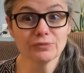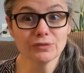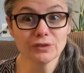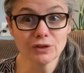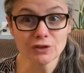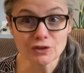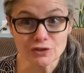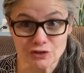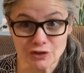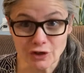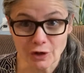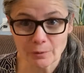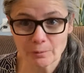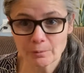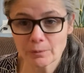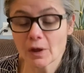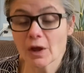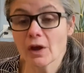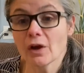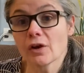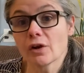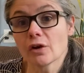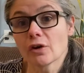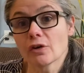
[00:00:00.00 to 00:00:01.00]
So
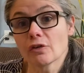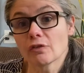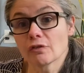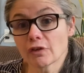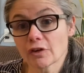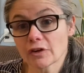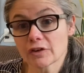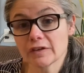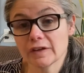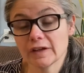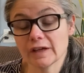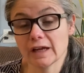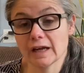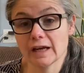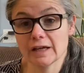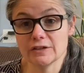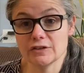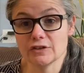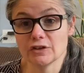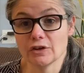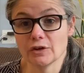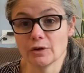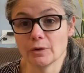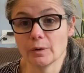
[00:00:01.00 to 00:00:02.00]
first thing I
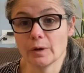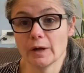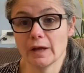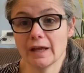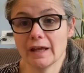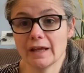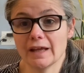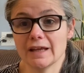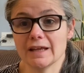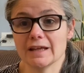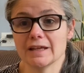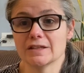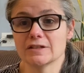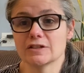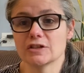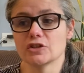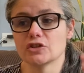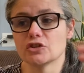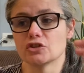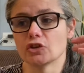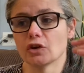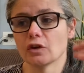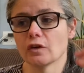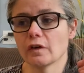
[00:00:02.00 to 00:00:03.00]
do is
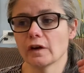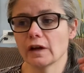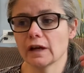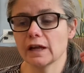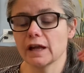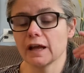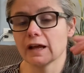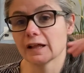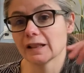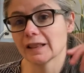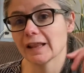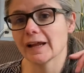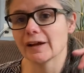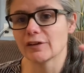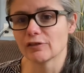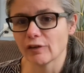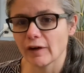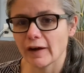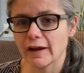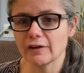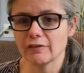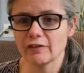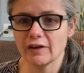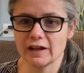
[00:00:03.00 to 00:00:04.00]
during, like
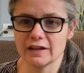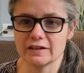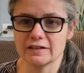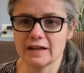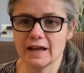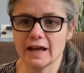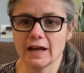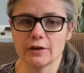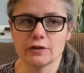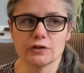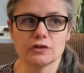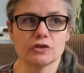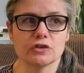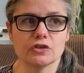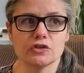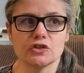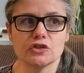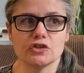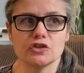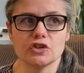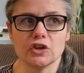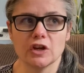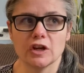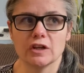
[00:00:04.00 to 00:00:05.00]
right around now, so it's
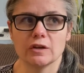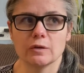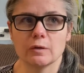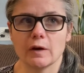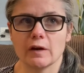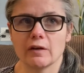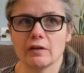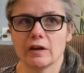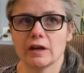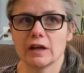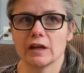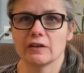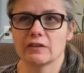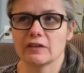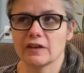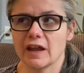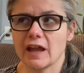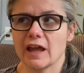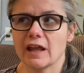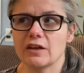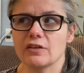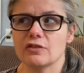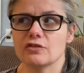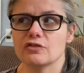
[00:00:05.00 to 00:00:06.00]
January, the
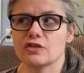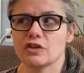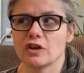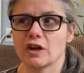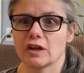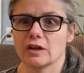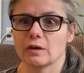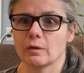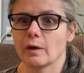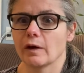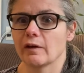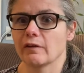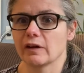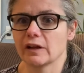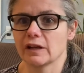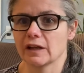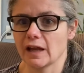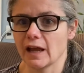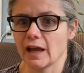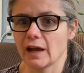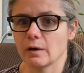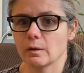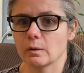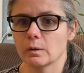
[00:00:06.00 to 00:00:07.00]
end of January
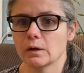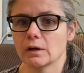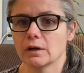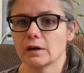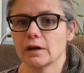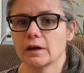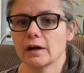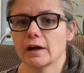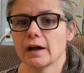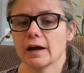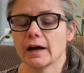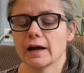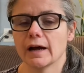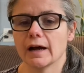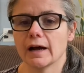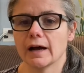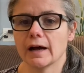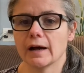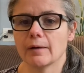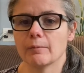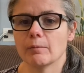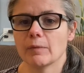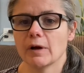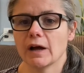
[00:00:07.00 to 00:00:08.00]
now,
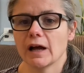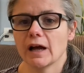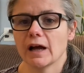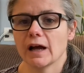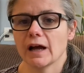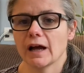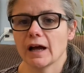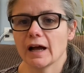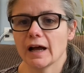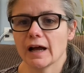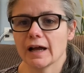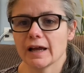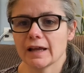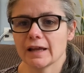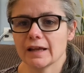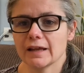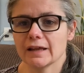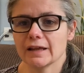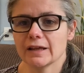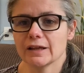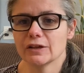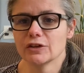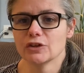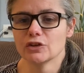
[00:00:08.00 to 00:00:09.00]
um,
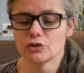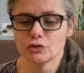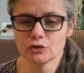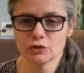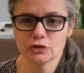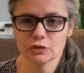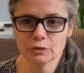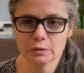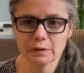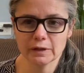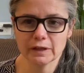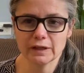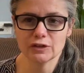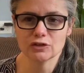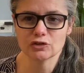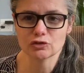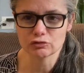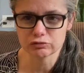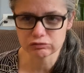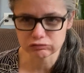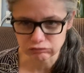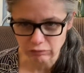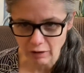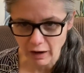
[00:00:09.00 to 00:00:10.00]
I usually
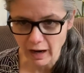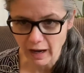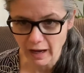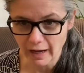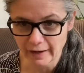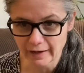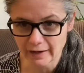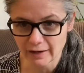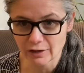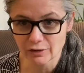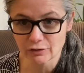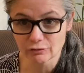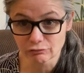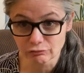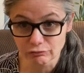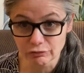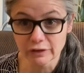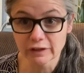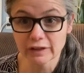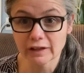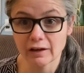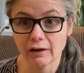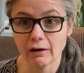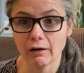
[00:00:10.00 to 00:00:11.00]
try
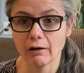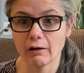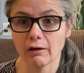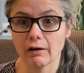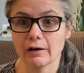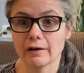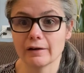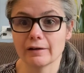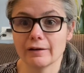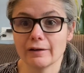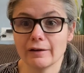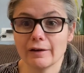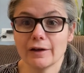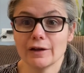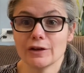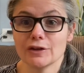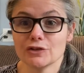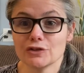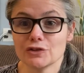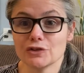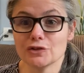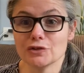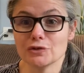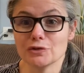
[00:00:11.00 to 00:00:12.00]
really hard
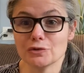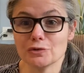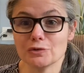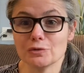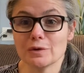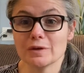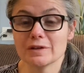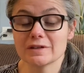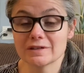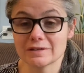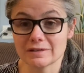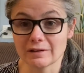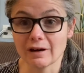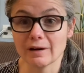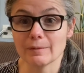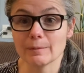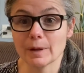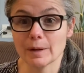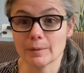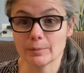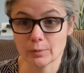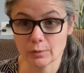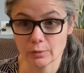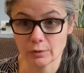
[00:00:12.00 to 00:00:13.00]
to start
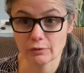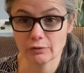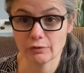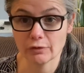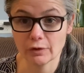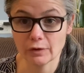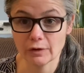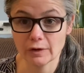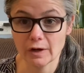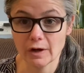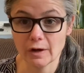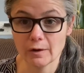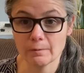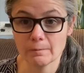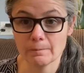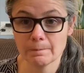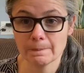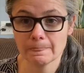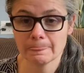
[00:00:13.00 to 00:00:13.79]
my portfolio.